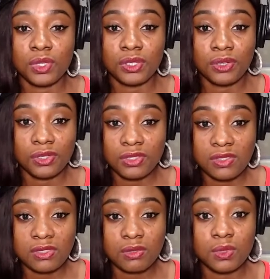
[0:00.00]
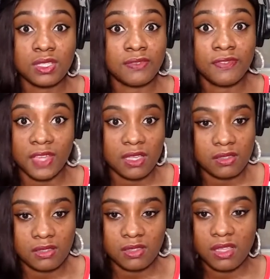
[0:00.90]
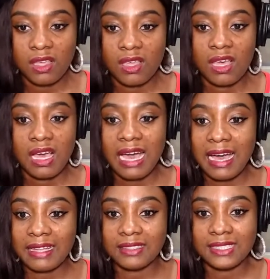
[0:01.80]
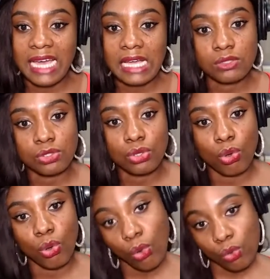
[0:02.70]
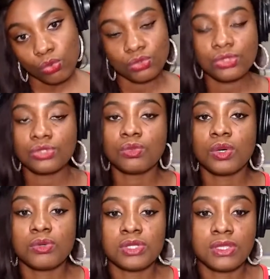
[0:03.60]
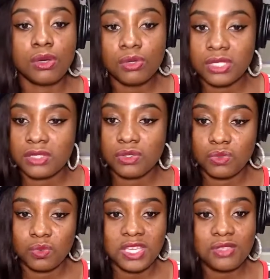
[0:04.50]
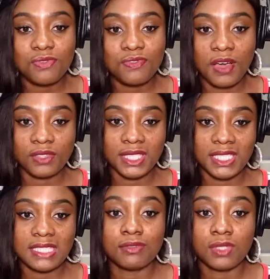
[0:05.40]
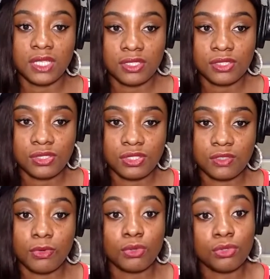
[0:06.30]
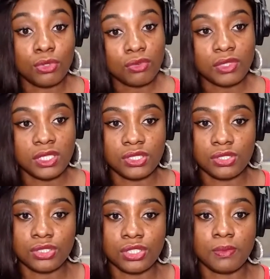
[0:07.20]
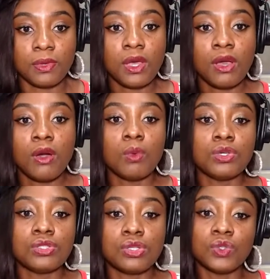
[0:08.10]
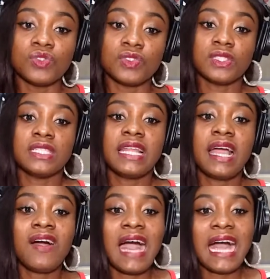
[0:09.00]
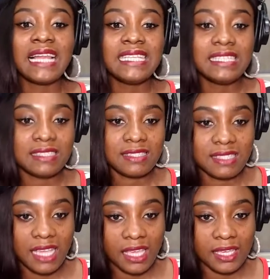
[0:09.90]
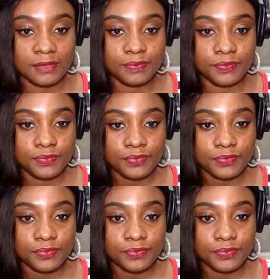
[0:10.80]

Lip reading: who it hurts, who it affects, and that's cold. So what was the coldest way you found out a relationship or your relationship was over? Now Ali is saying